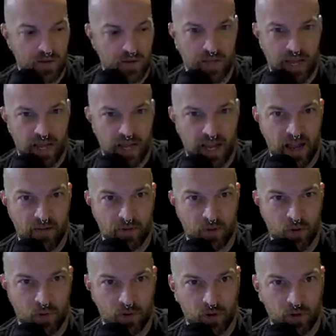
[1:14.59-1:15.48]
They have the
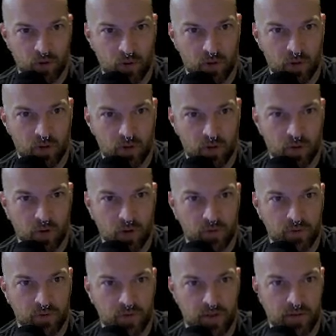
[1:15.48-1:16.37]
Coca-Cola
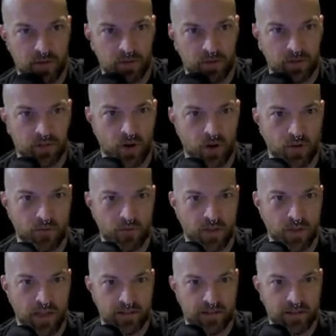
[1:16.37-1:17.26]
logos on their scarf on
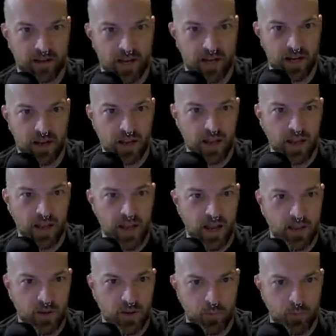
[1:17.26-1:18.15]
that side,
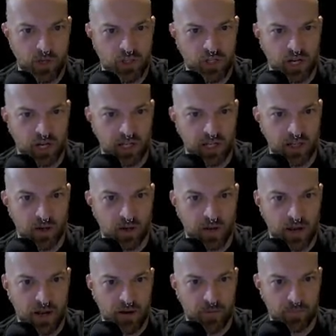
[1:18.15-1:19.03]
and they're pretty chunky. They're
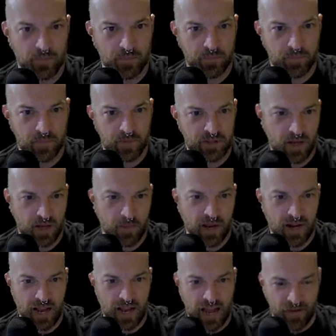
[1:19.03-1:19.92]
about, I'd say
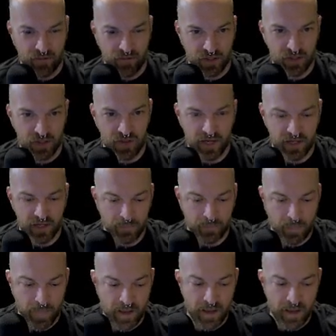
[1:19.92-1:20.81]
about a half-inch thick.
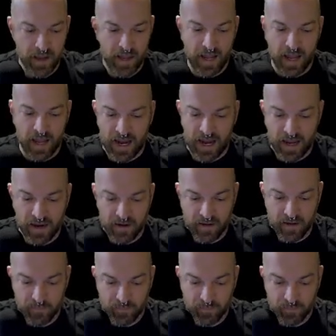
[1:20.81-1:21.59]
And